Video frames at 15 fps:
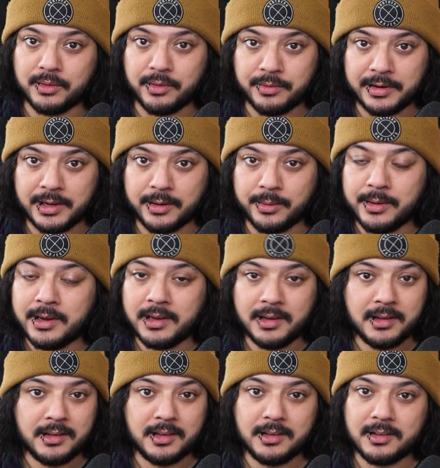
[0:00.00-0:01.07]
of a video.
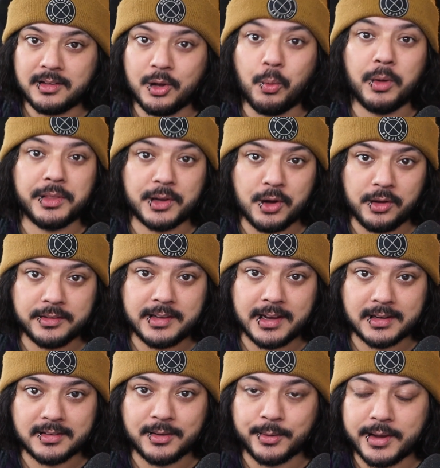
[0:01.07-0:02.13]
You want the
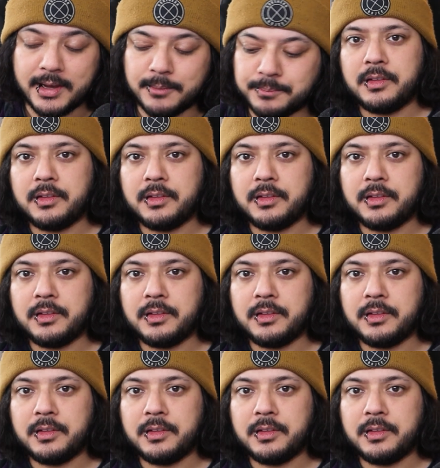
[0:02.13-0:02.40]
context, okay?